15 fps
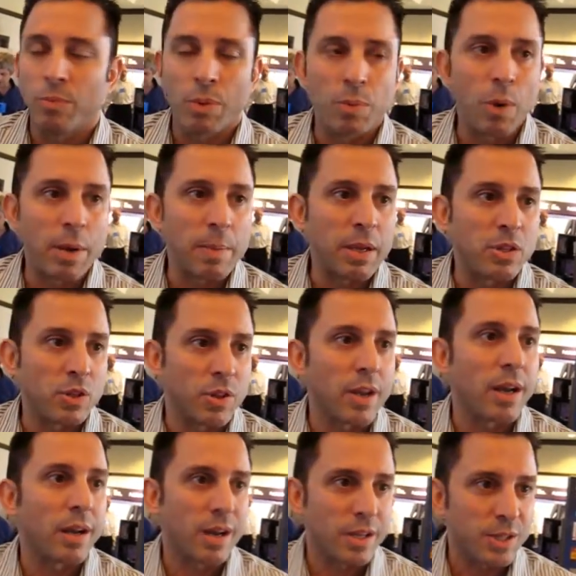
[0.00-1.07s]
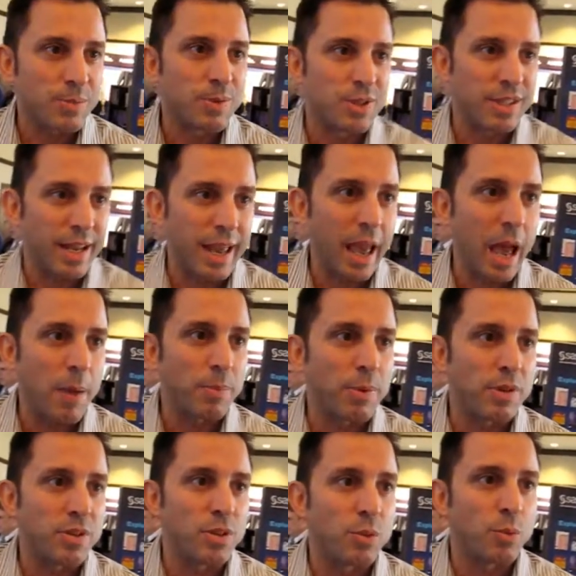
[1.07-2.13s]
want to make sure that our customers stay
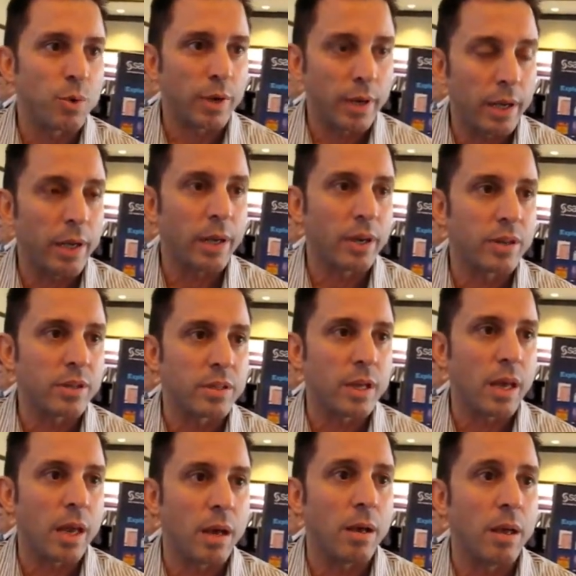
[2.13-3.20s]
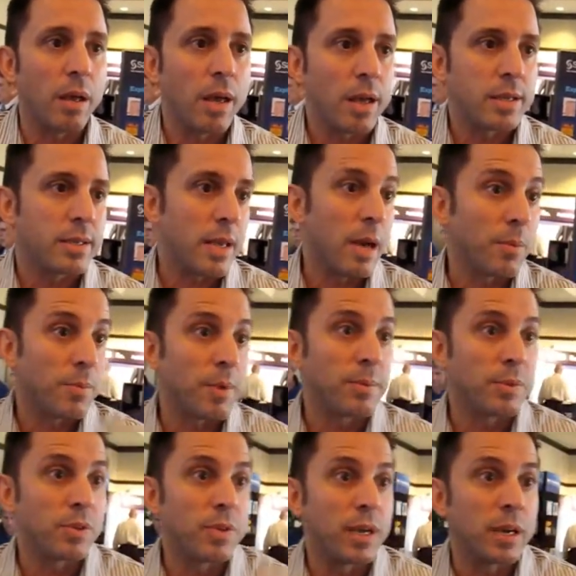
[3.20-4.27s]
happy, so we're here to help
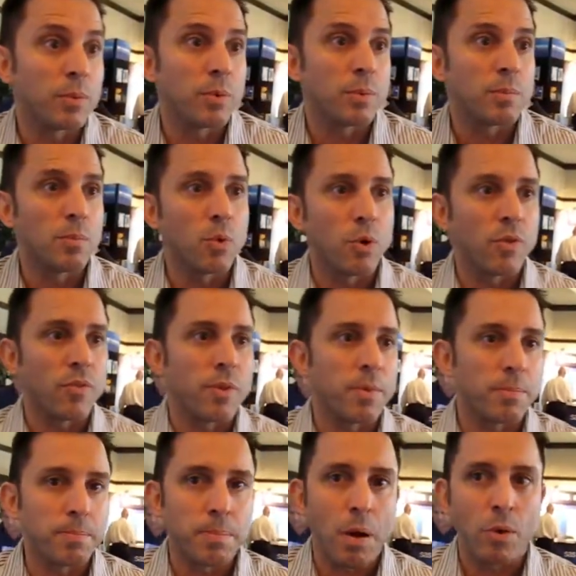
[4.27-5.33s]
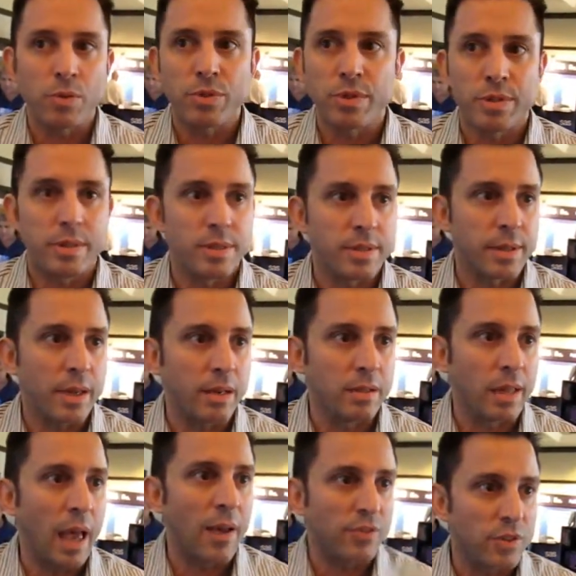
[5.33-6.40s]
them do that. We're more of the post-sale,
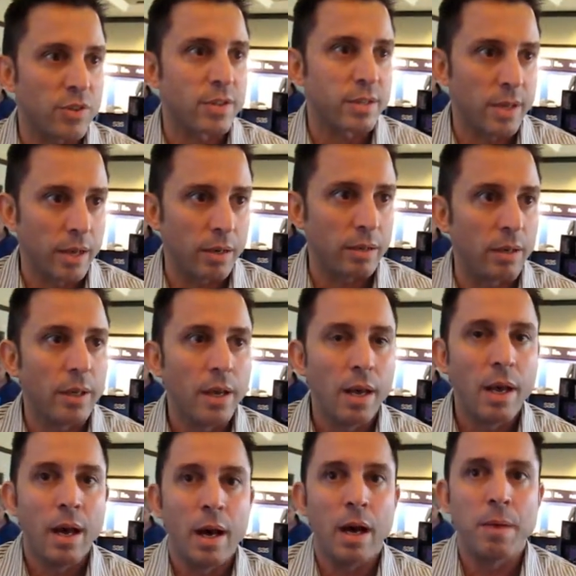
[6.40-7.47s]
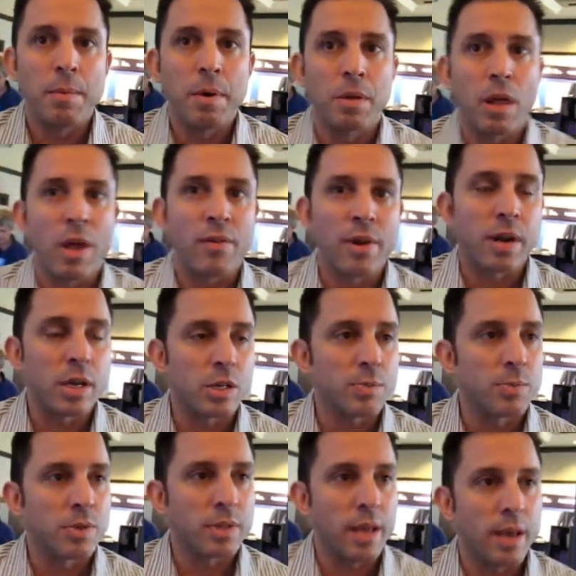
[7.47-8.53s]
after the sale. A lot of our
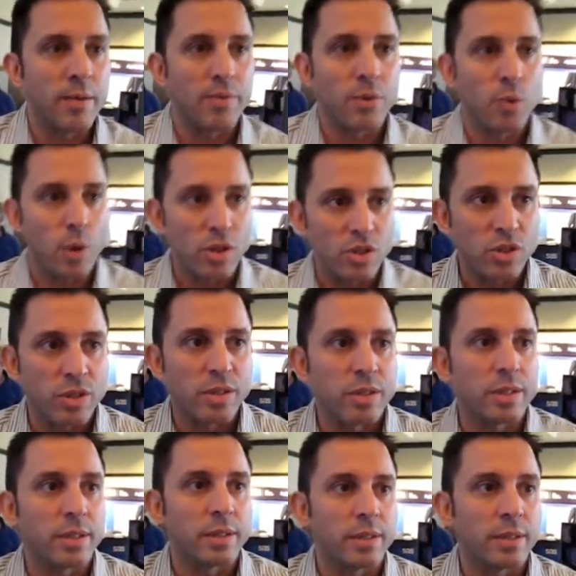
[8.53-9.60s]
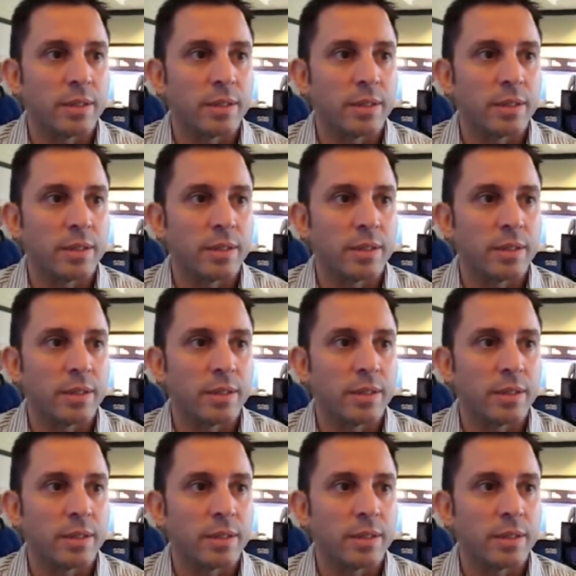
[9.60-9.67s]
customers have questions and